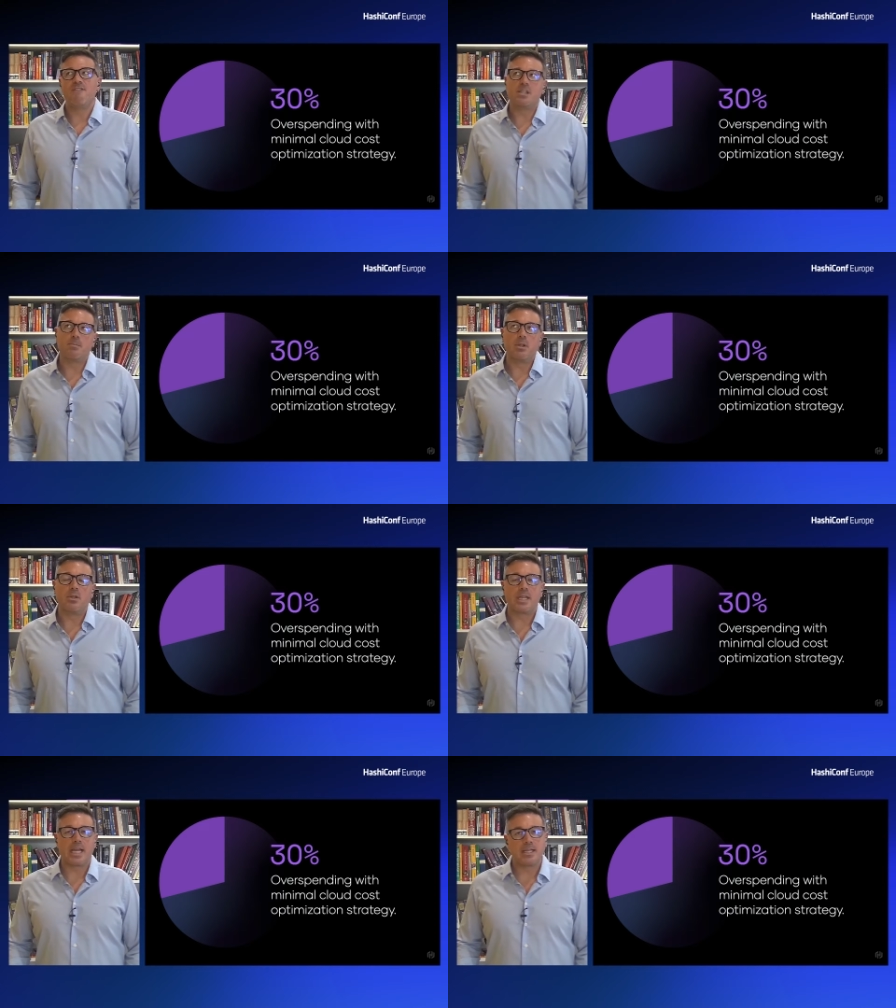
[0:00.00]

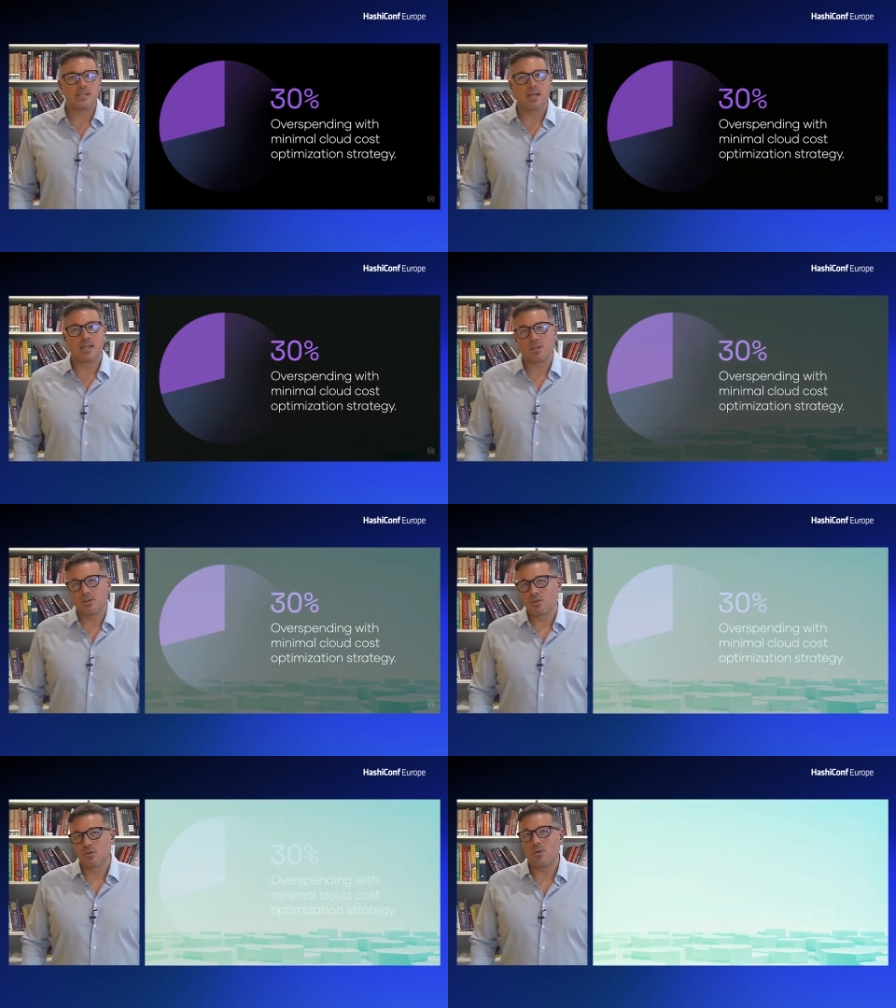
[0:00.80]
visibility insight
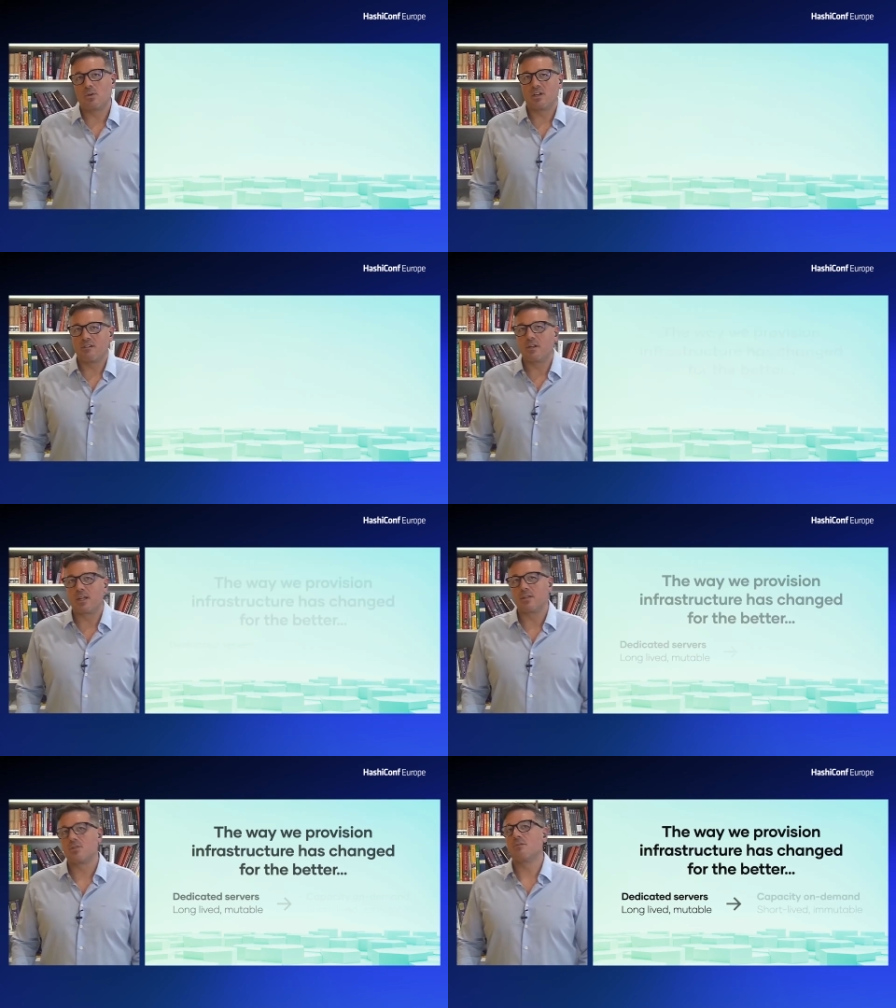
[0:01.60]
control
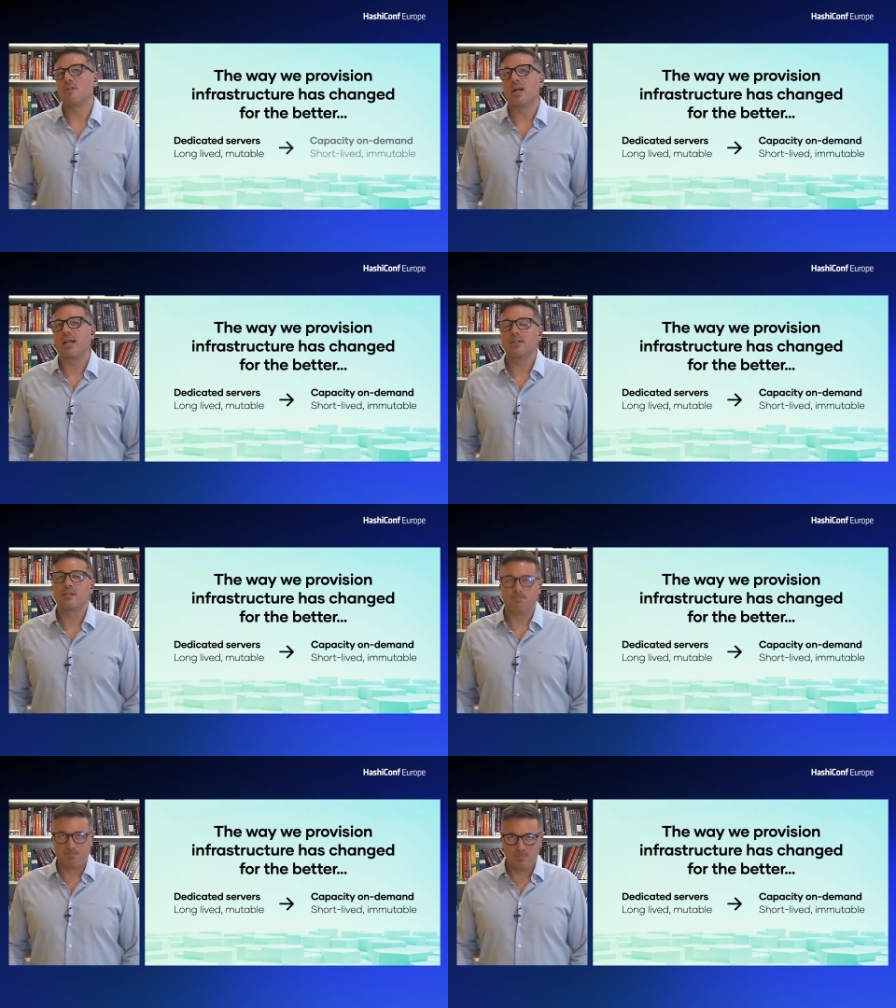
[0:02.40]
governance over
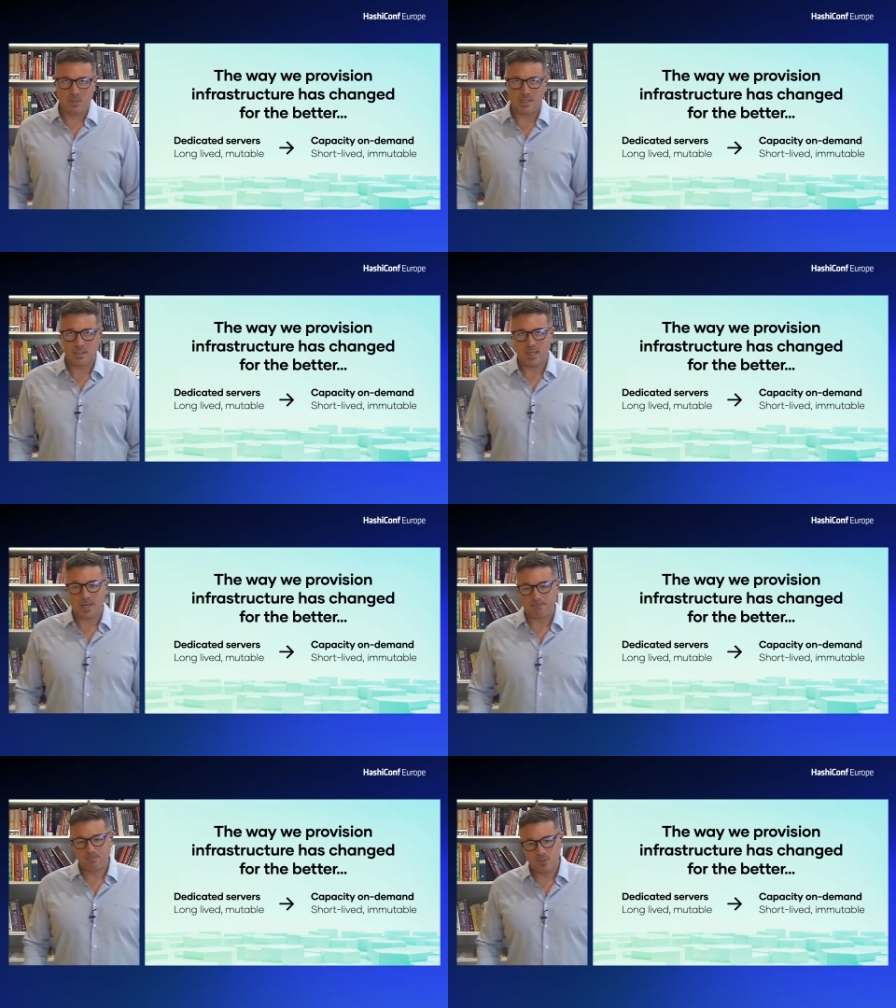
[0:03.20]
that in
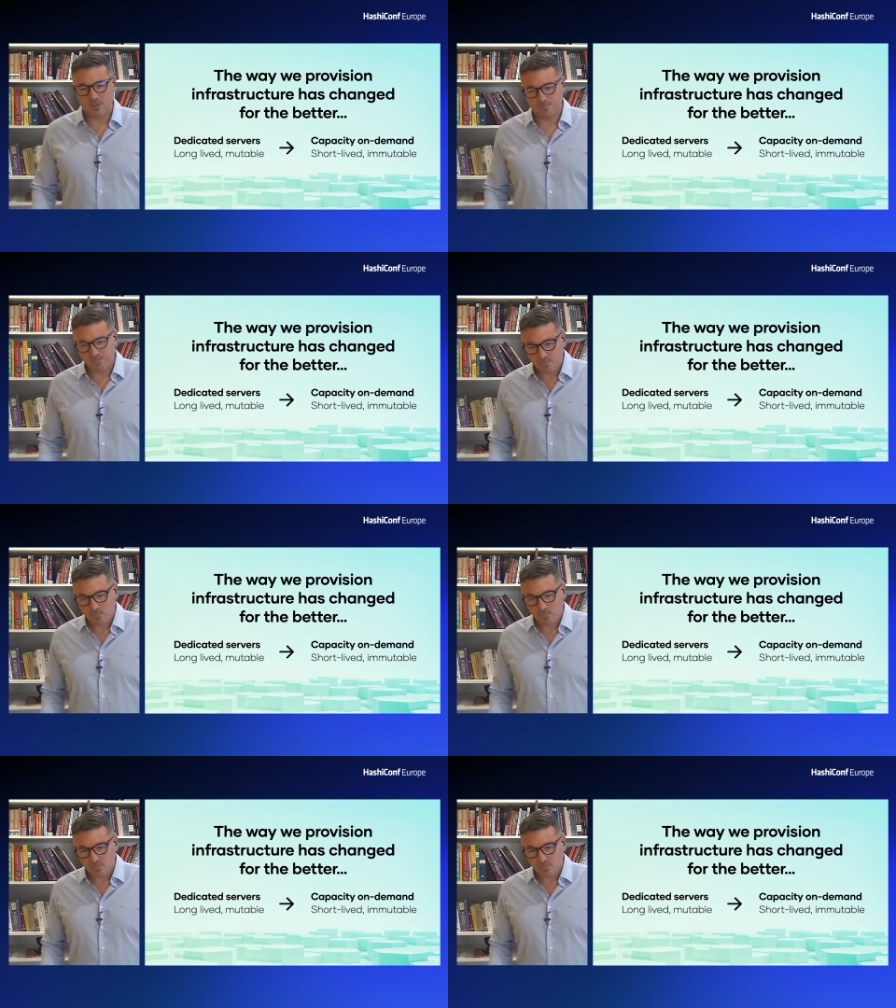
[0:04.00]
today so